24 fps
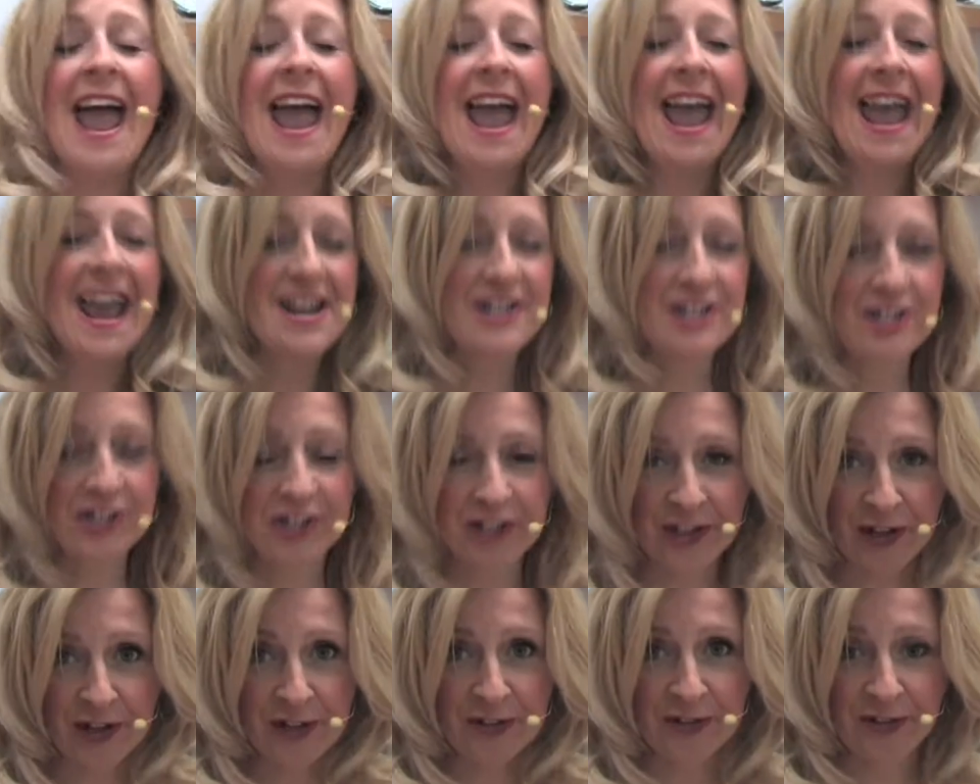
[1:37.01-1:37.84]
End
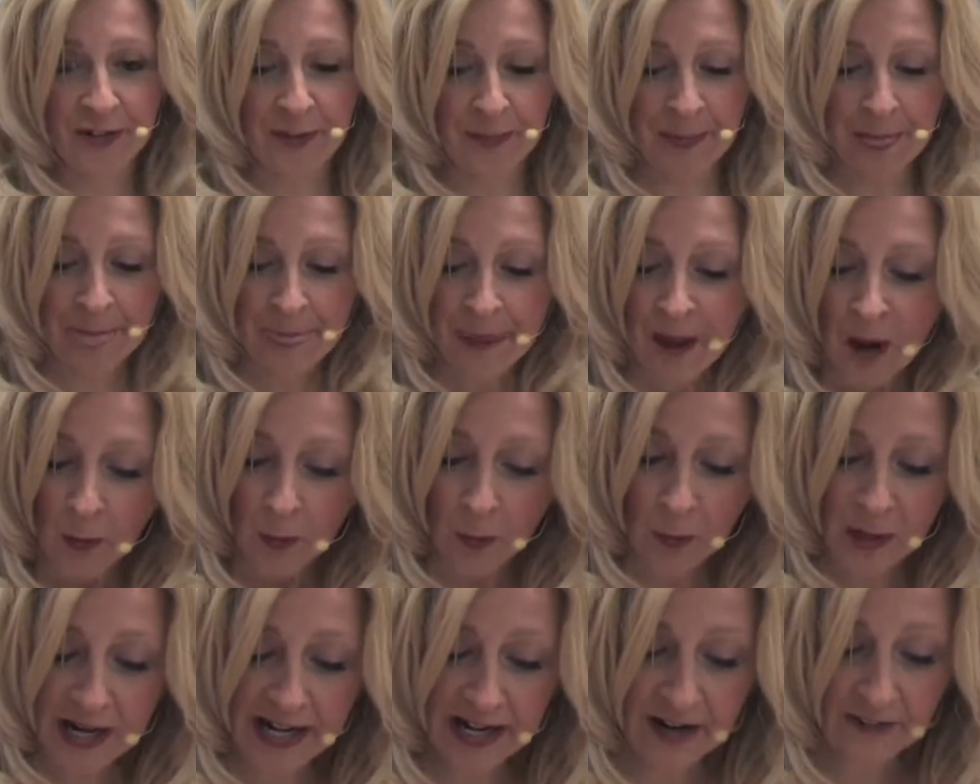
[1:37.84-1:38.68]
of.
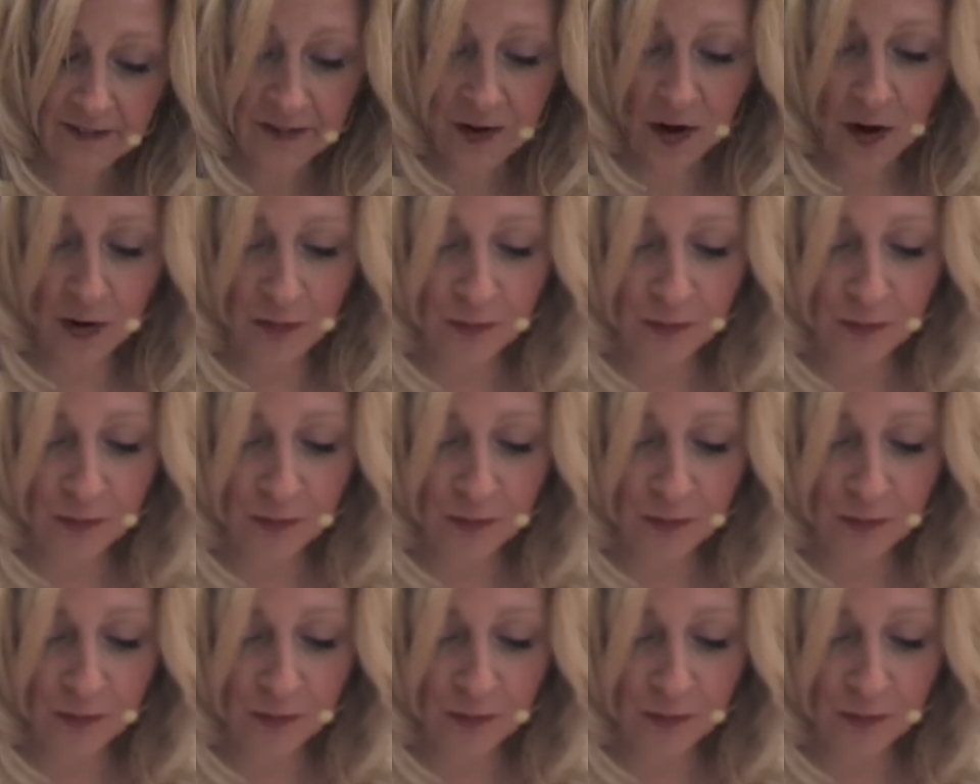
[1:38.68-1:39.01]
We have got a